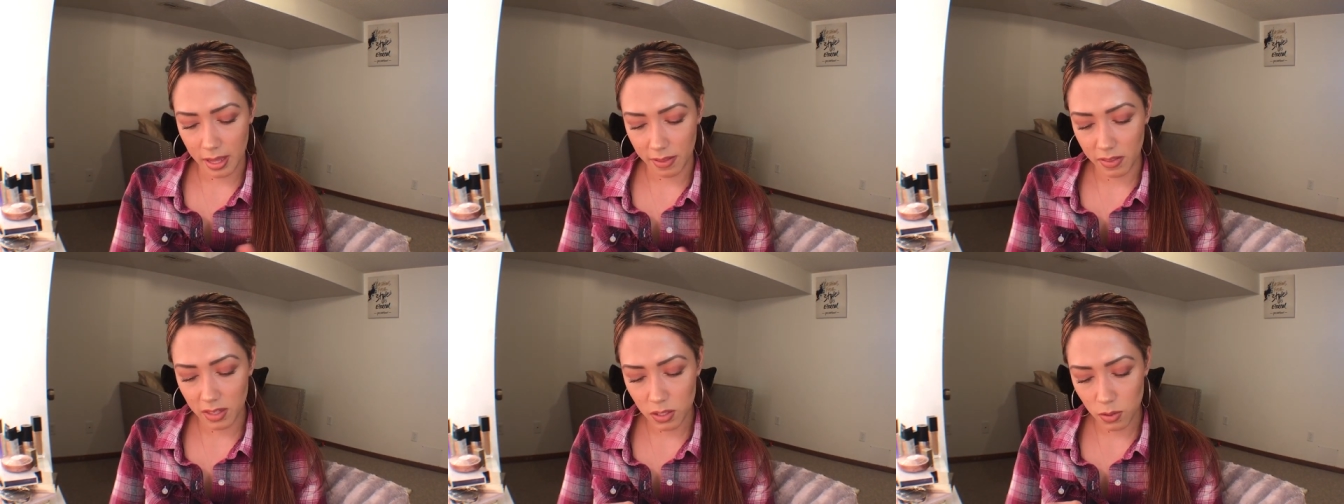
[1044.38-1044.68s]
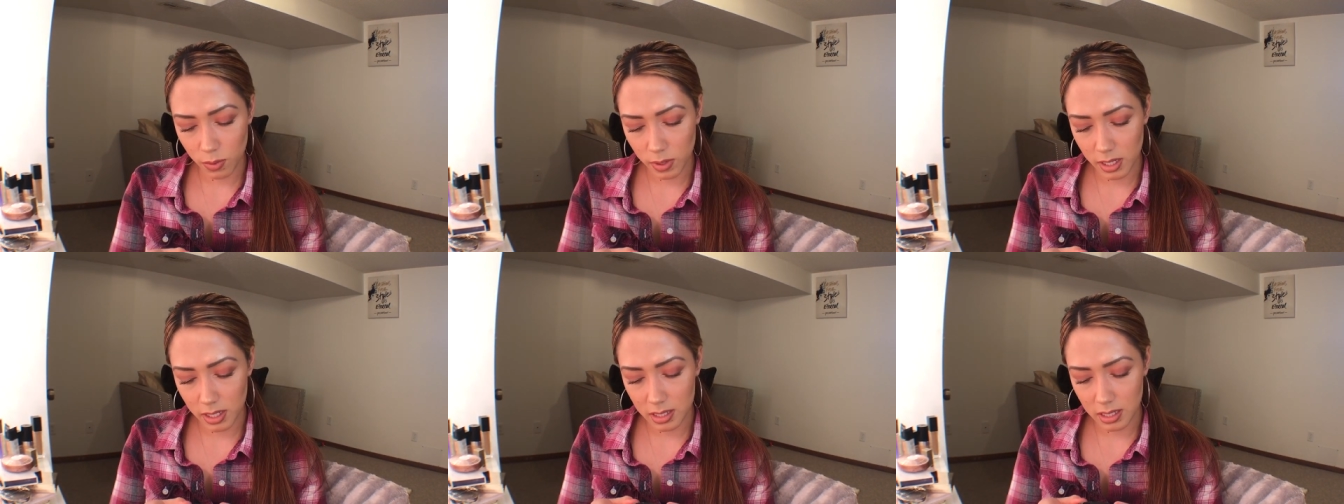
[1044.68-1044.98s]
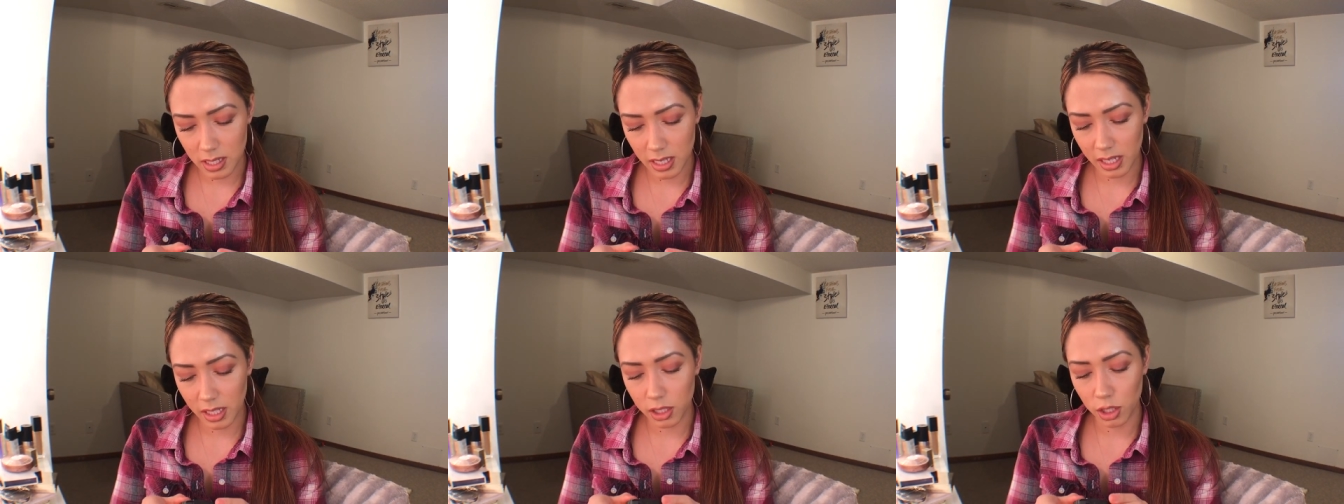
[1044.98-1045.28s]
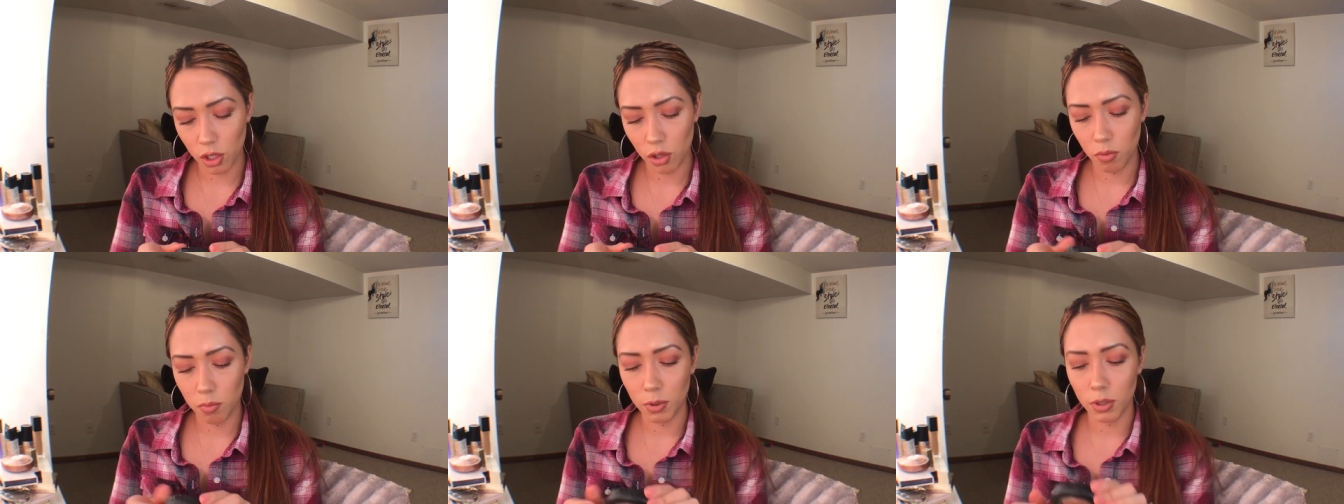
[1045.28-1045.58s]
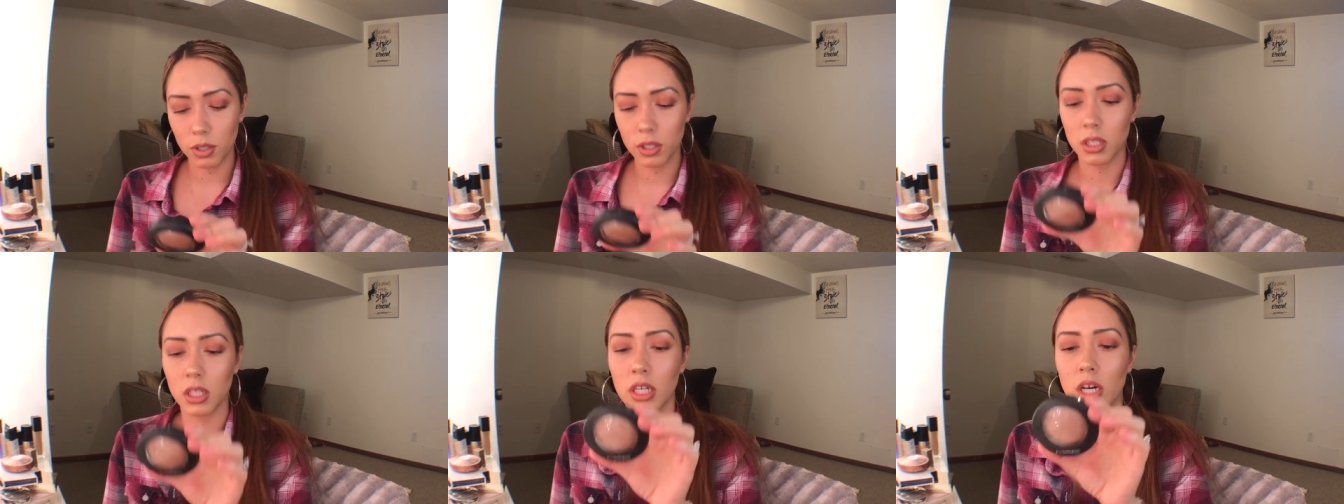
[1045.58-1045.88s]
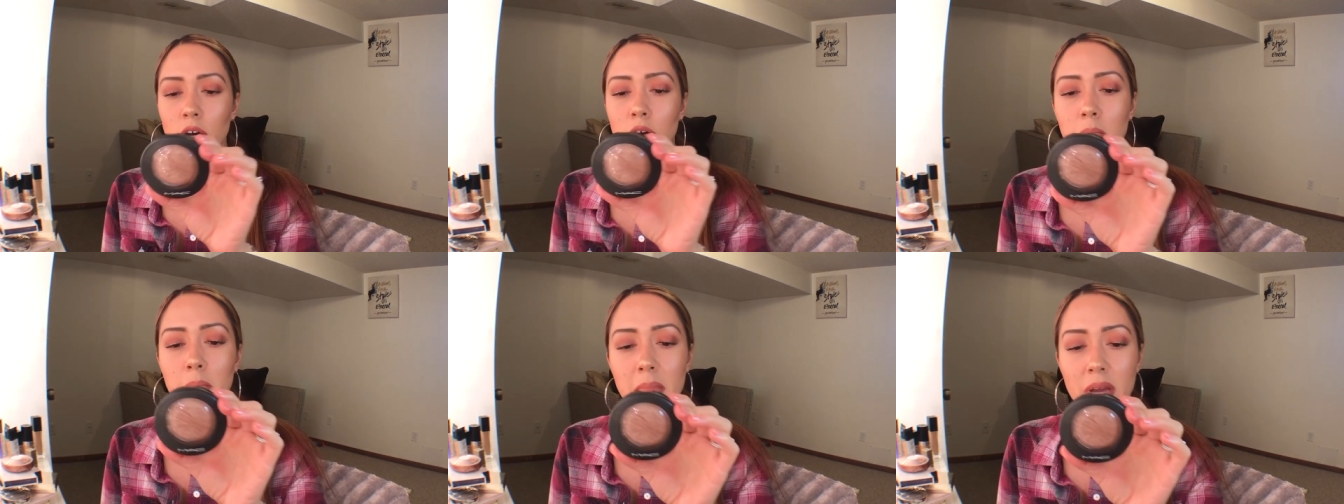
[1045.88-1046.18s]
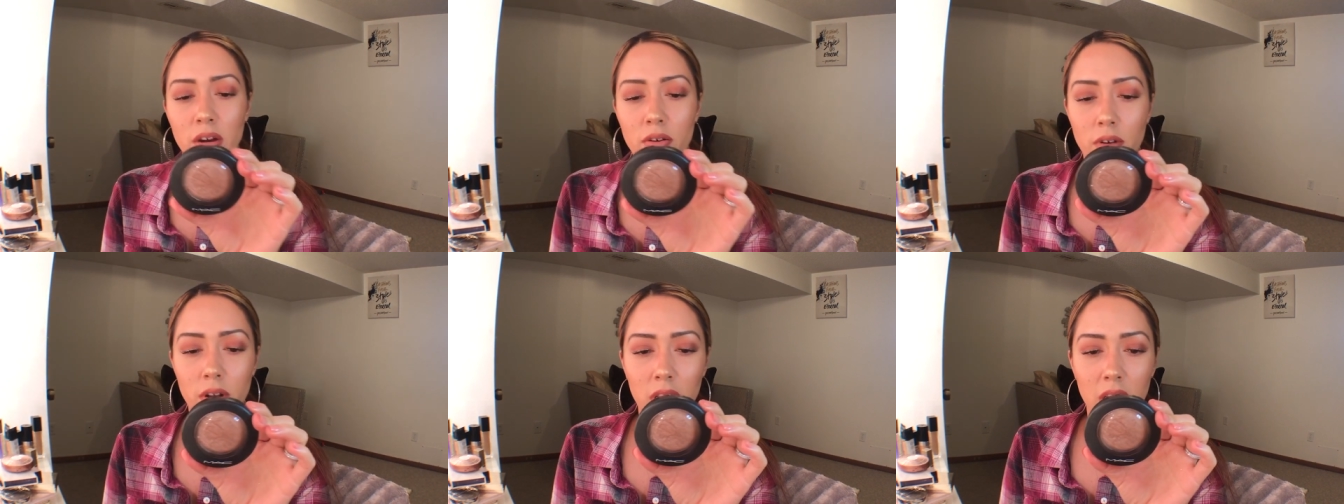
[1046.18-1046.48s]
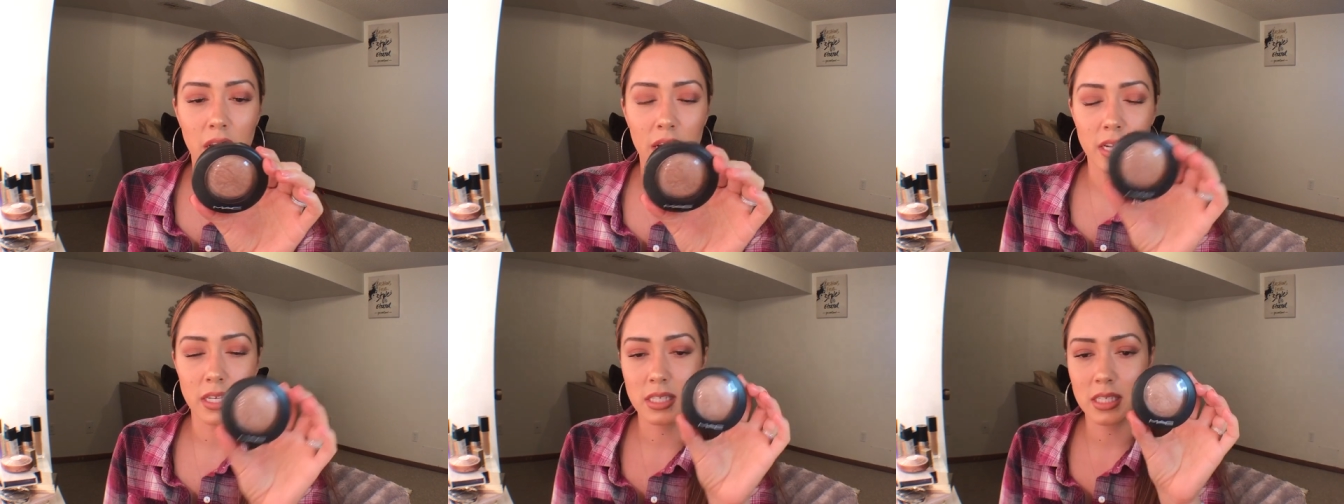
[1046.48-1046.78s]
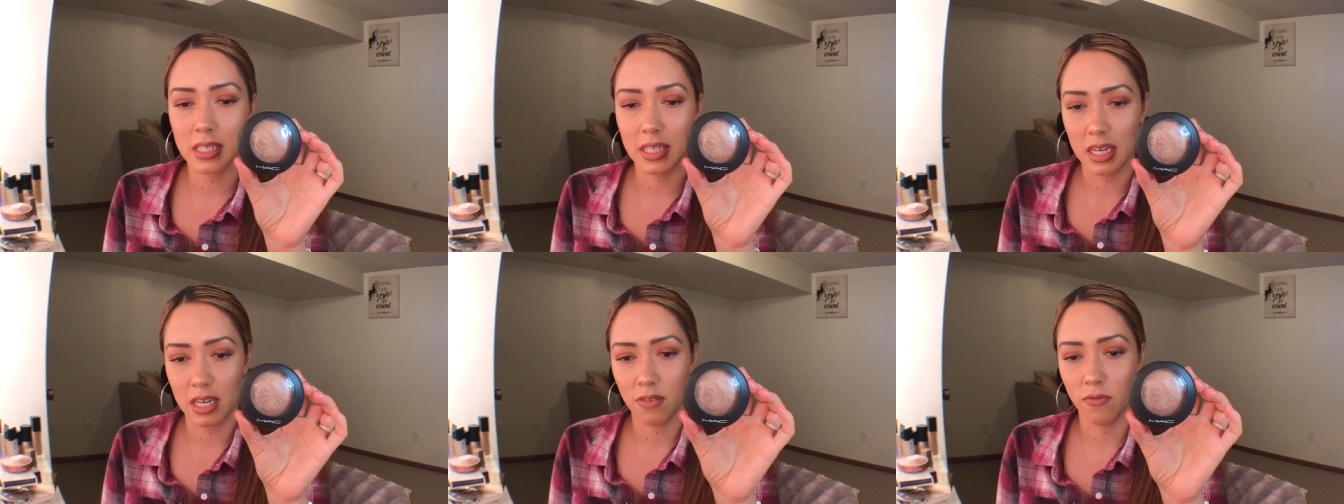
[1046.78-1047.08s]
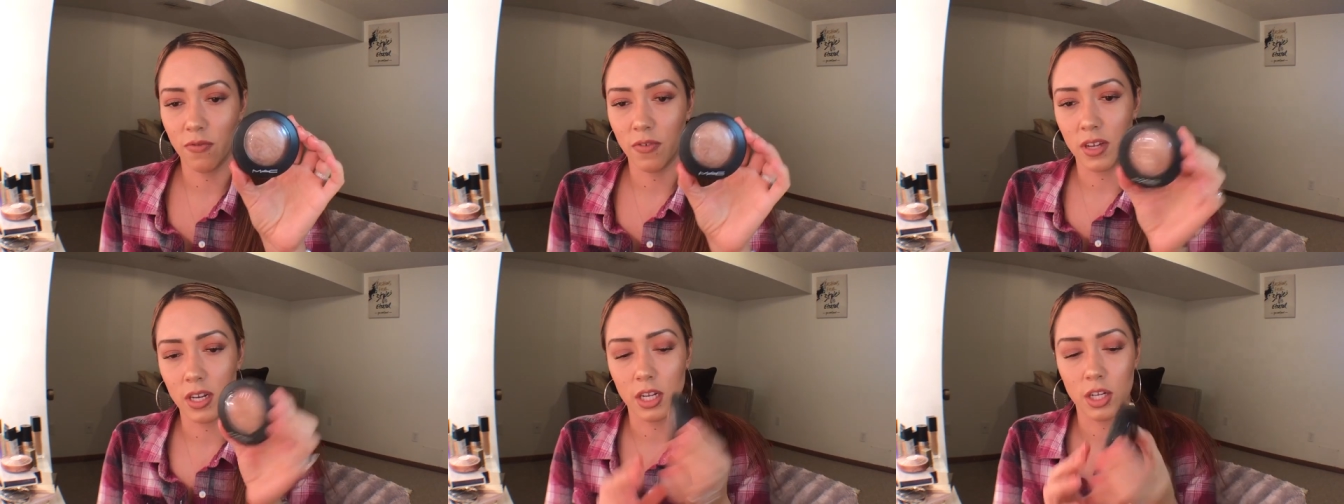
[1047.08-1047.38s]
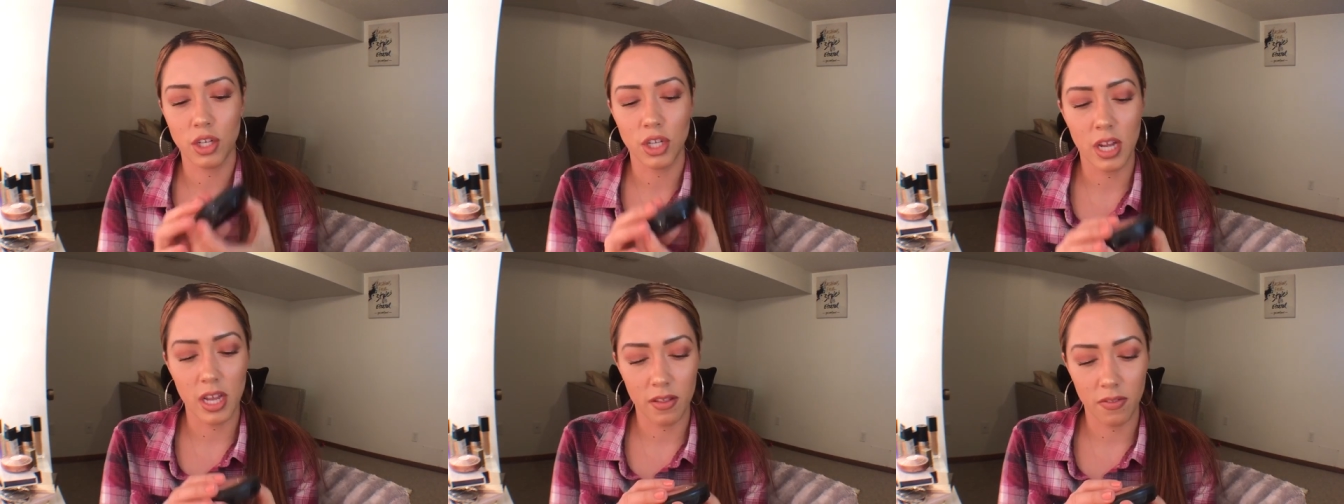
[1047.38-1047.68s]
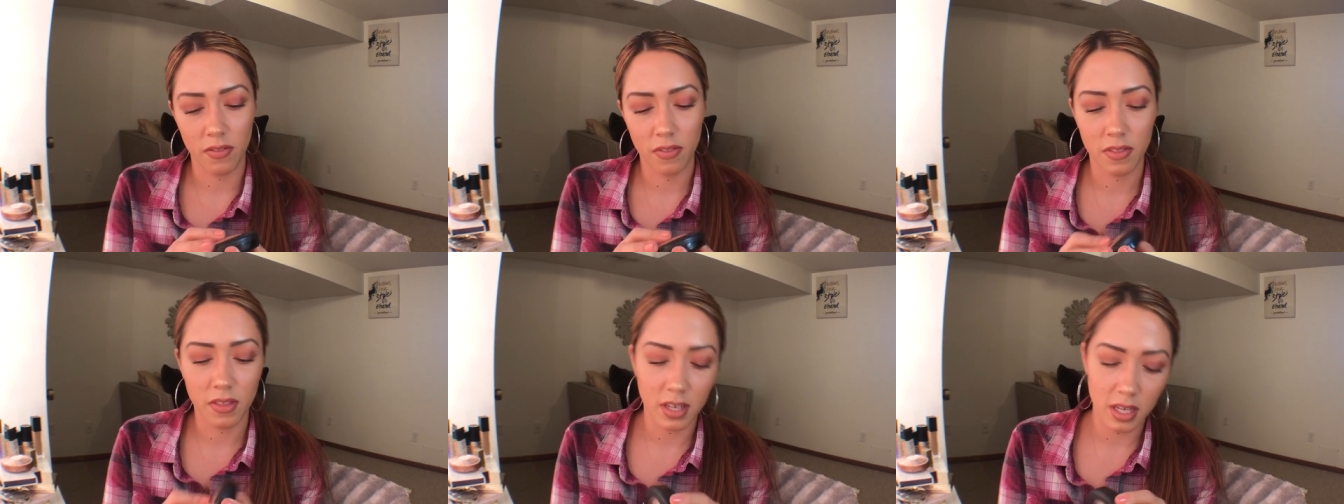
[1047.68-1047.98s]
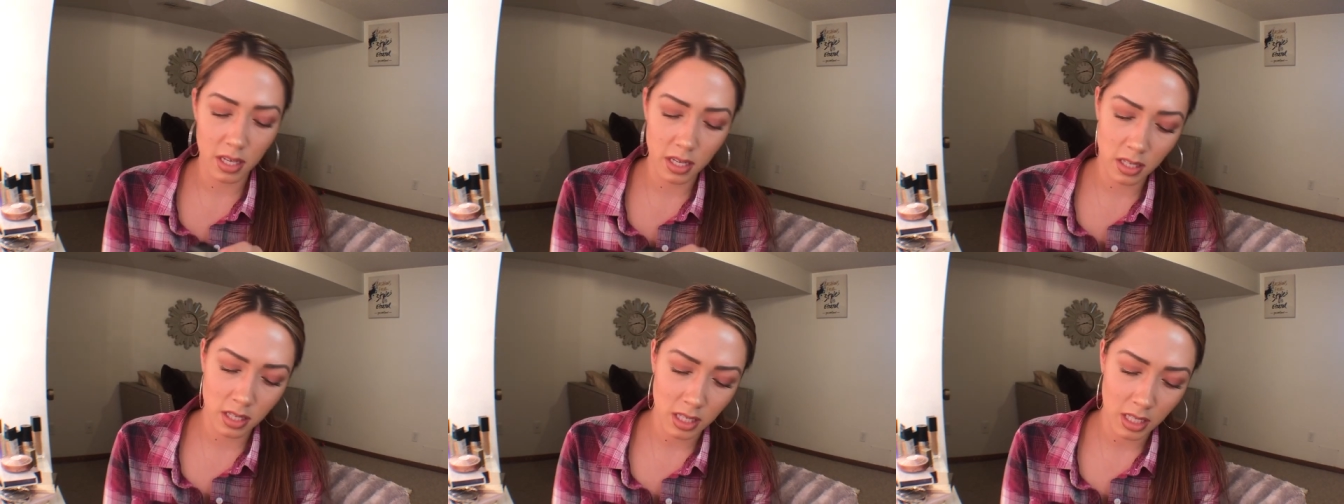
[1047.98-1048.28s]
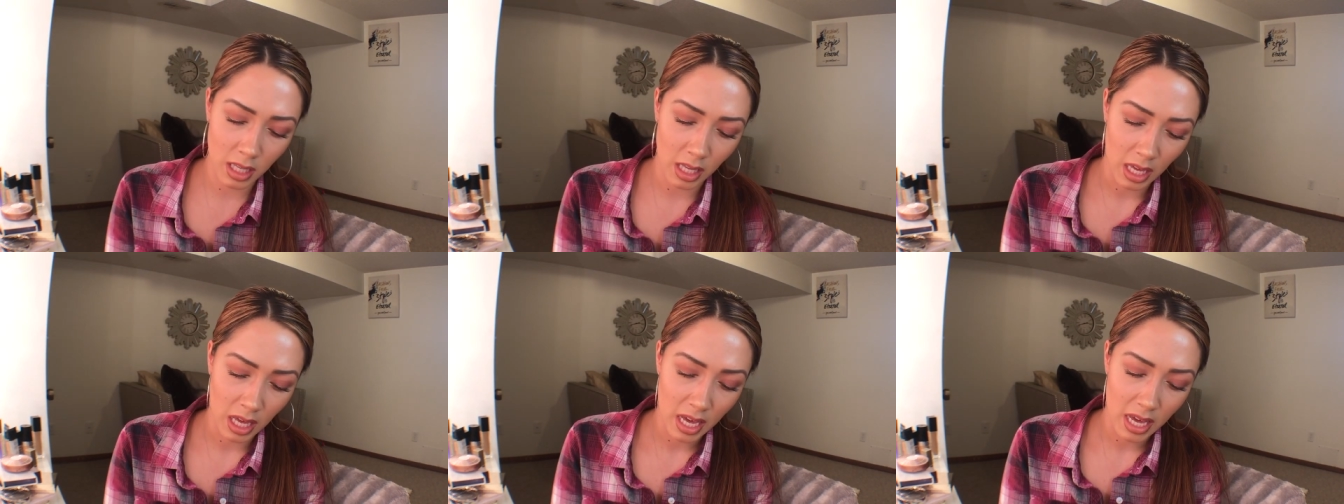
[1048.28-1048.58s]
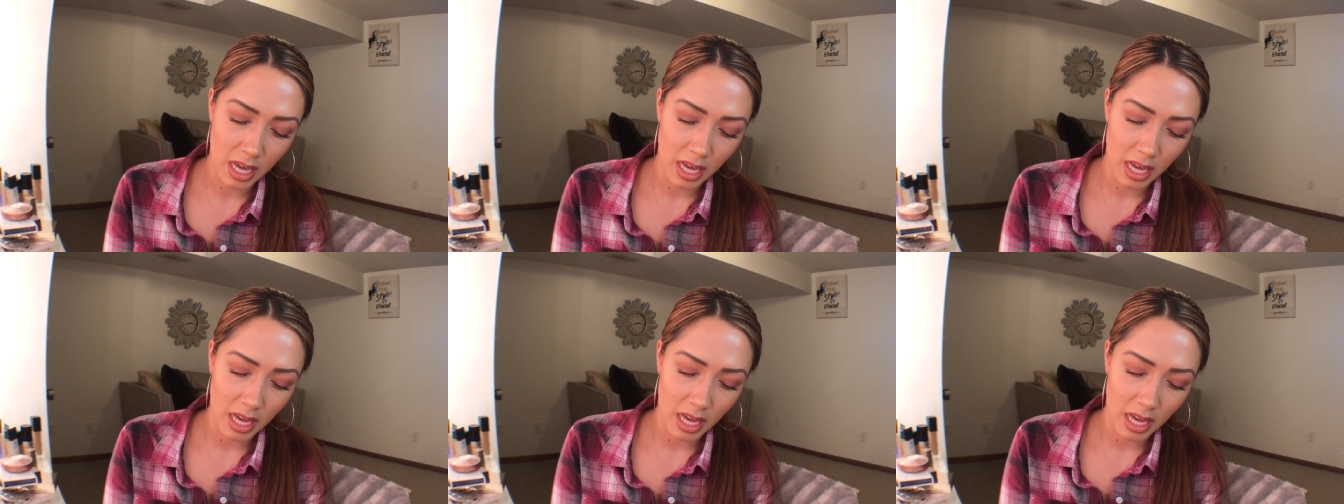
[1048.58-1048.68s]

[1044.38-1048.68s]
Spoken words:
This one is the Global Glow Mineralized Skin Finish, and this